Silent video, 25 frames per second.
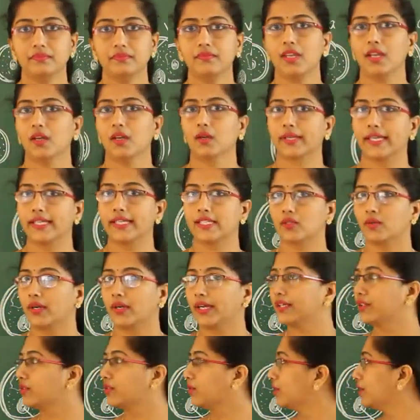Okay, so
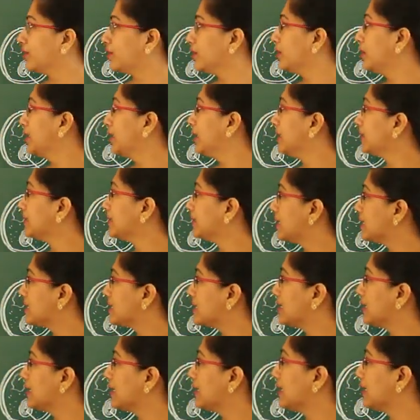I told you
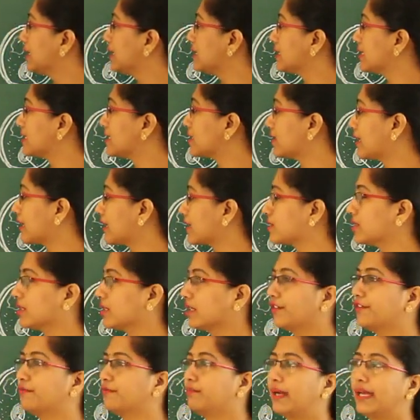this is a
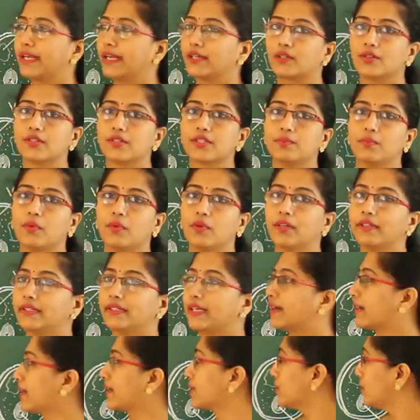structure of microspore
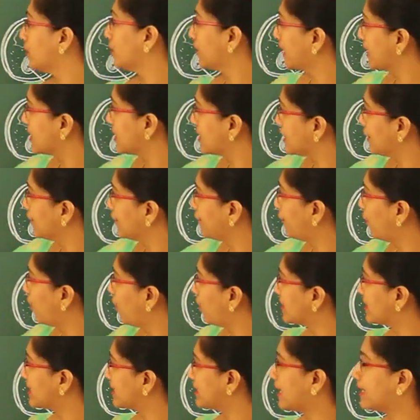tetrad. So you can see
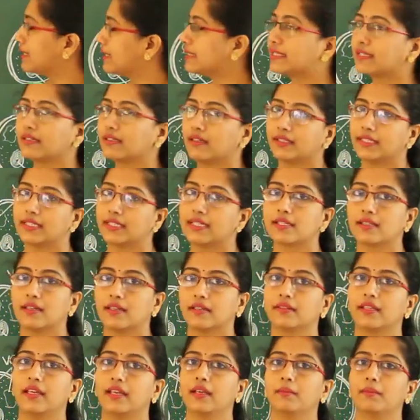4 cells here, that is
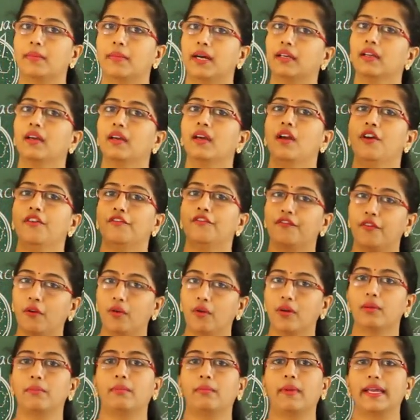nothing but
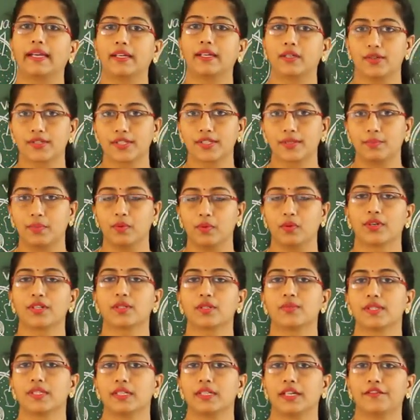4
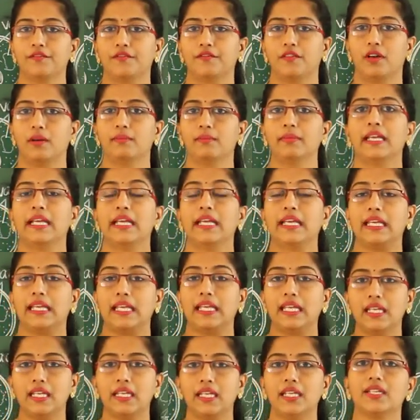microspores which are formed
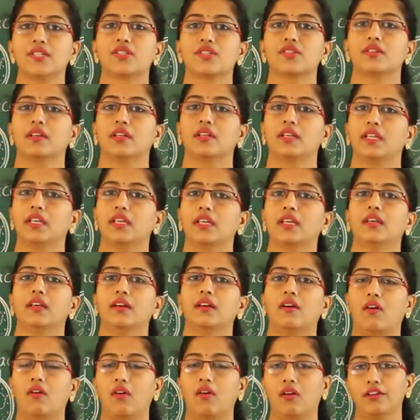initially,
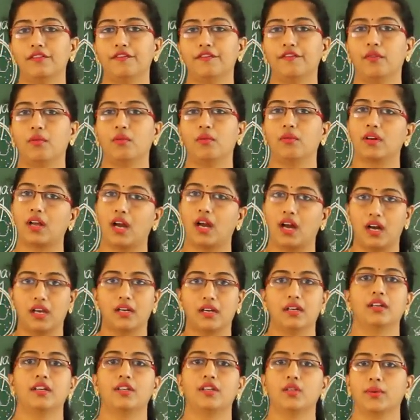all 4
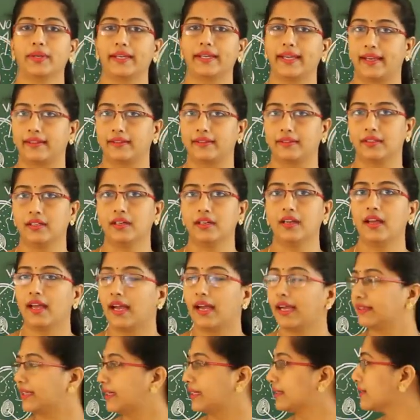are together,
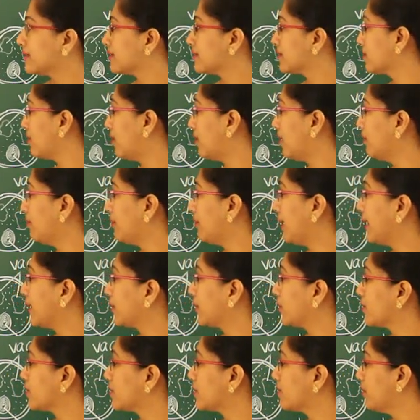and that is called
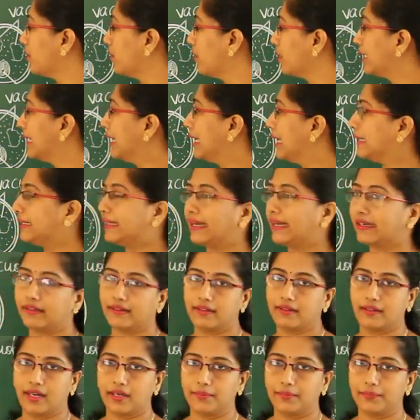microspore
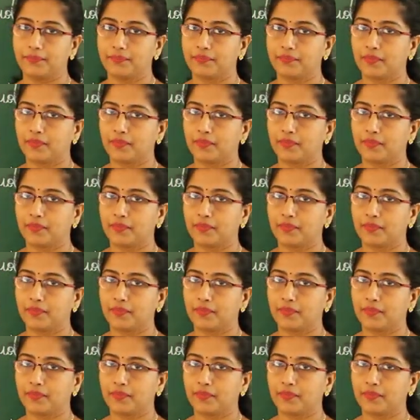tetrad.